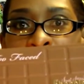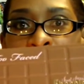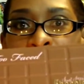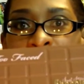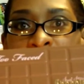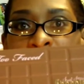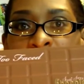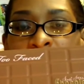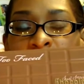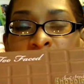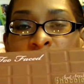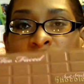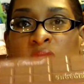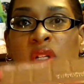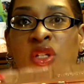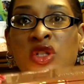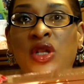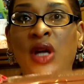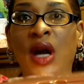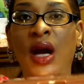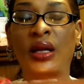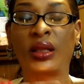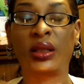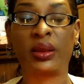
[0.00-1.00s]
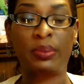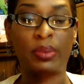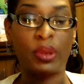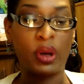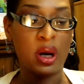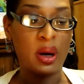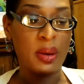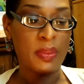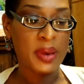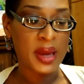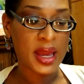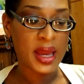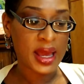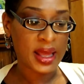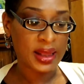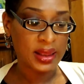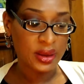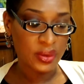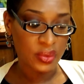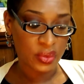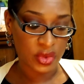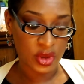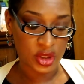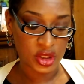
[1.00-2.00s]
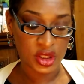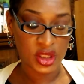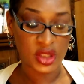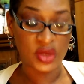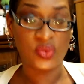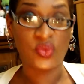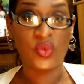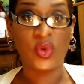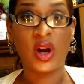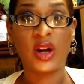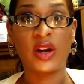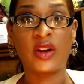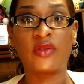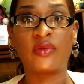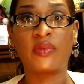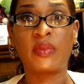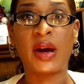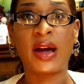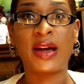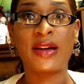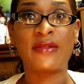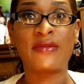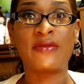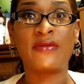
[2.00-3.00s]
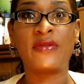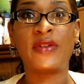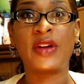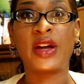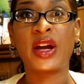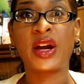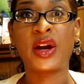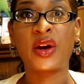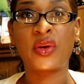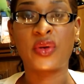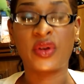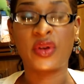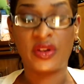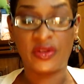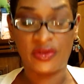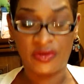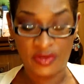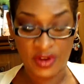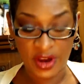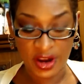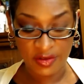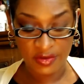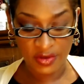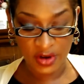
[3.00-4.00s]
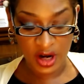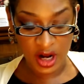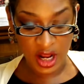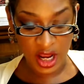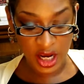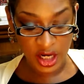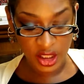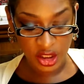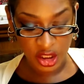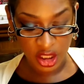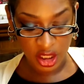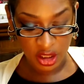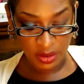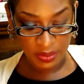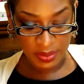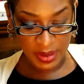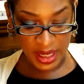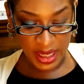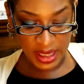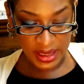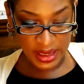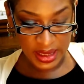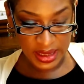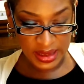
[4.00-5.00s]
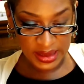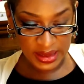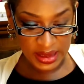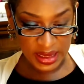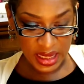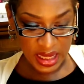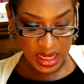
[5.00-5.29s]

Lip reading: semi-sweet chocolate bar palette, which is one of my very favorite eyeshadow palettes,